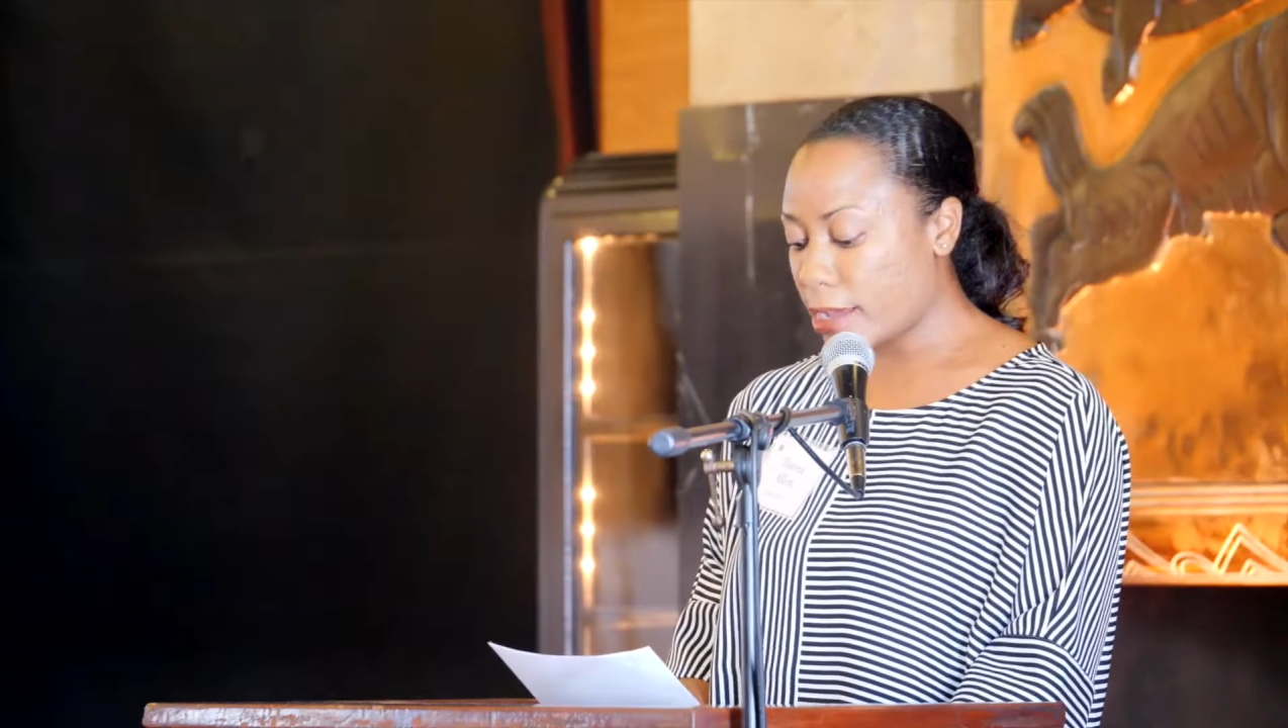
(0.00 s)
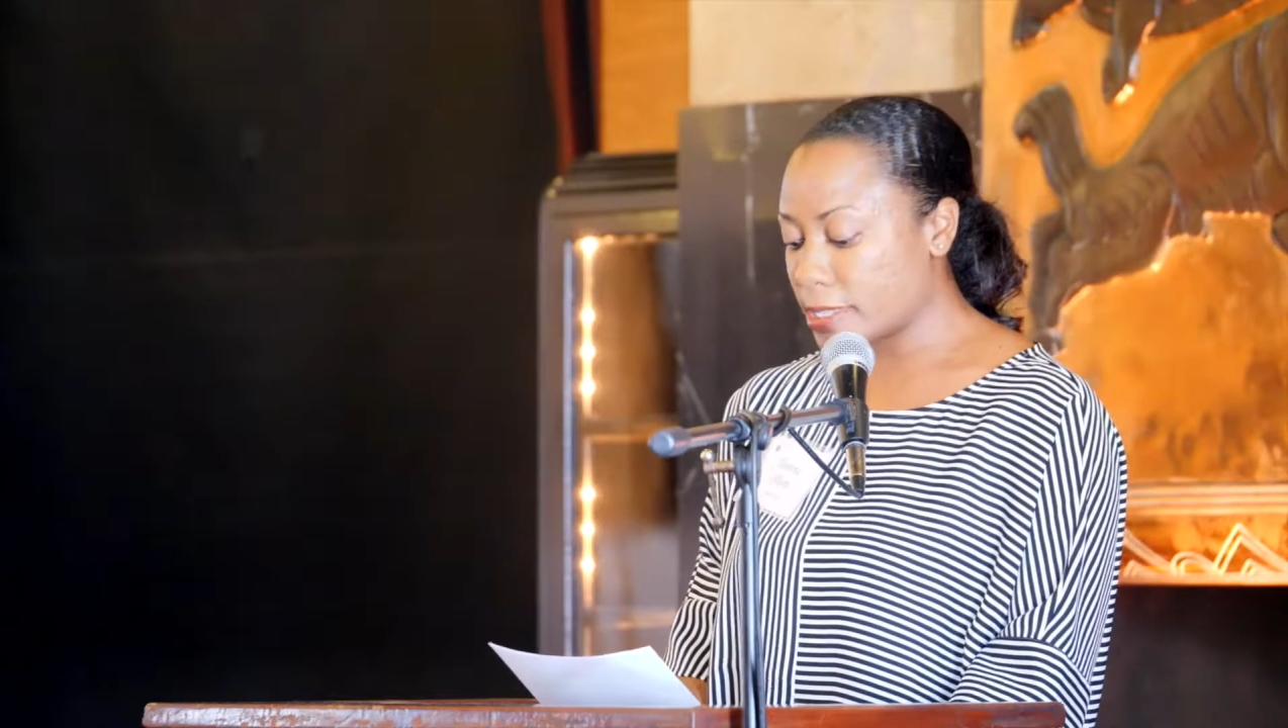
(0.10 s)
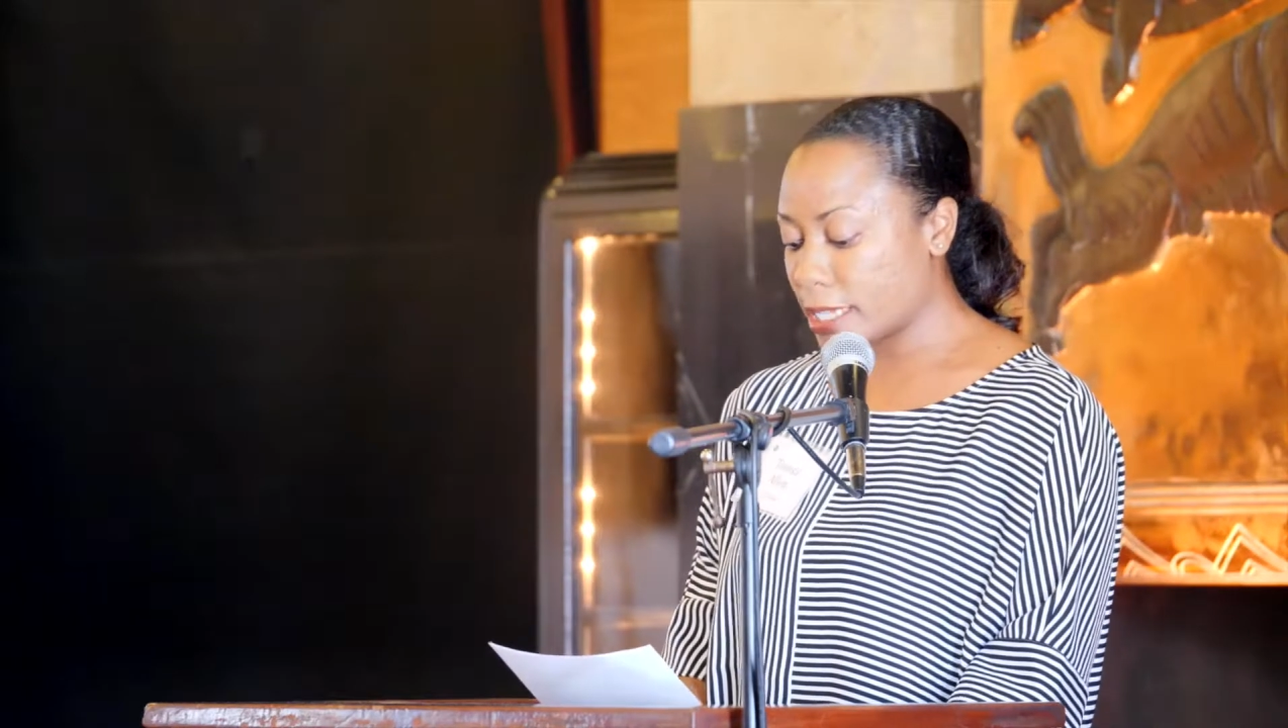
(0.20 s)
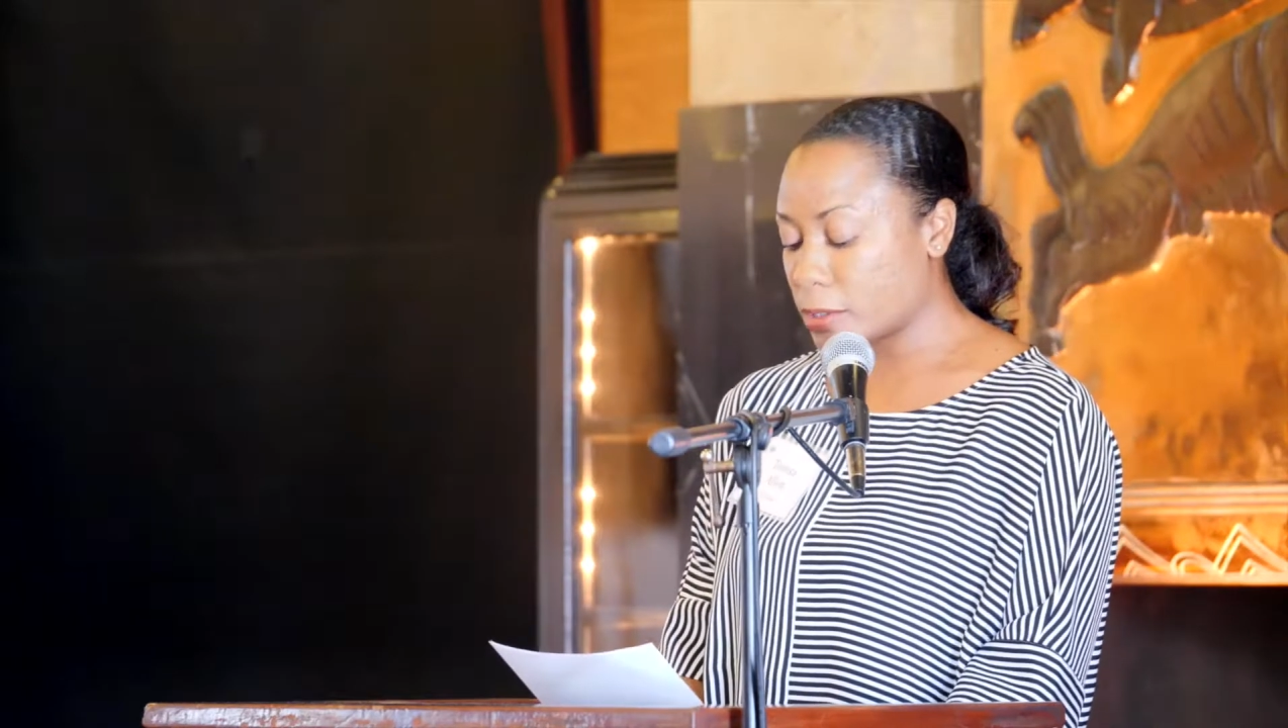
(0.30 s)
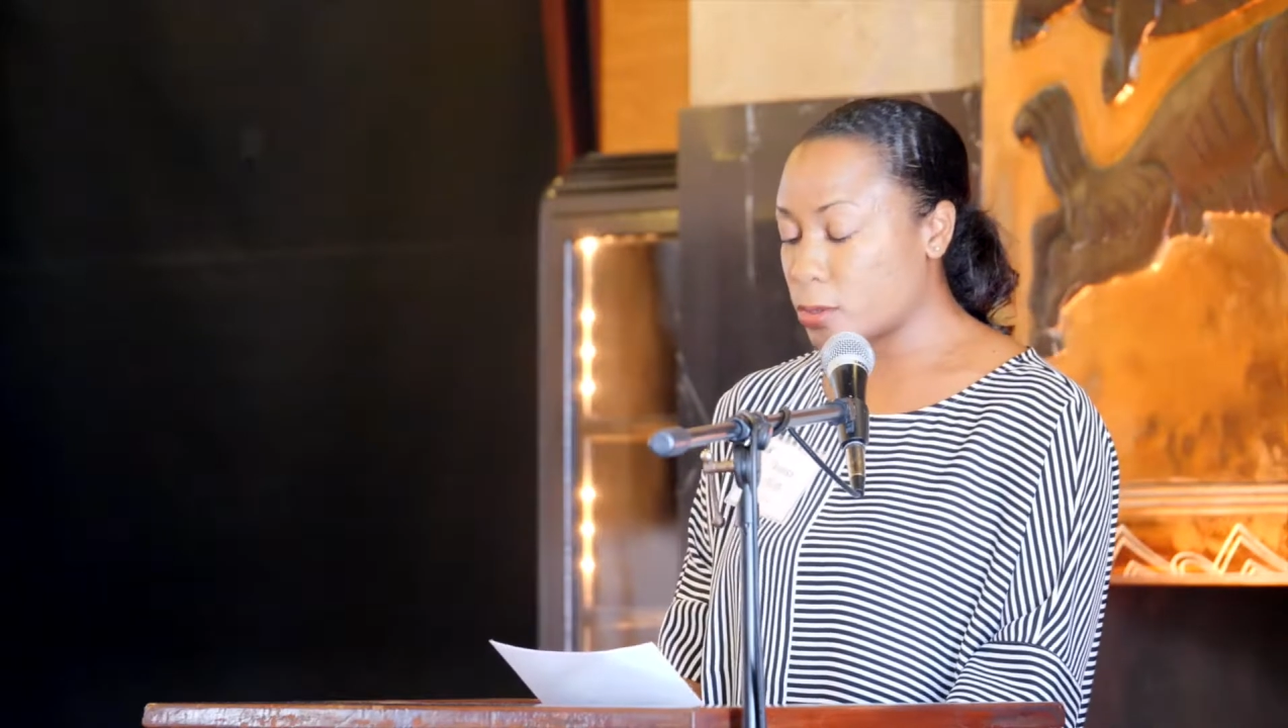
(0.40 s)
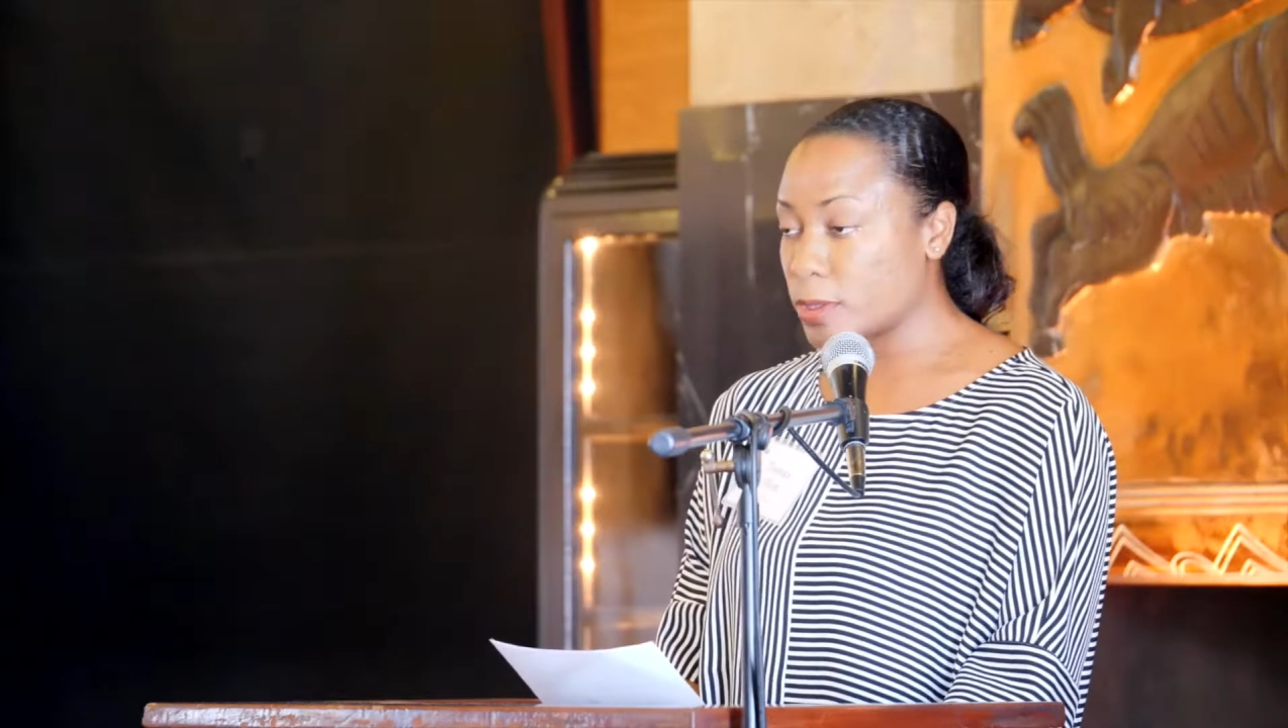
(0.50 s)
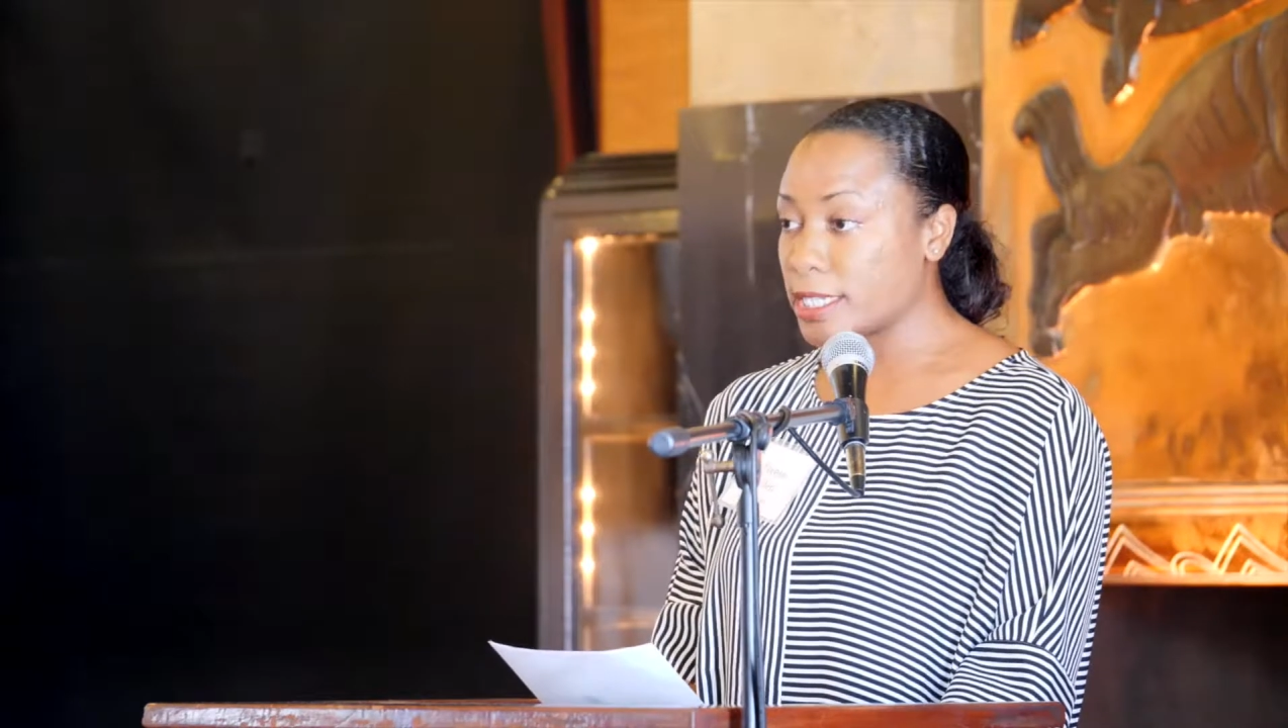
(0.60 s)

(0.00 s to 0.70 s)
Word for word: I was able to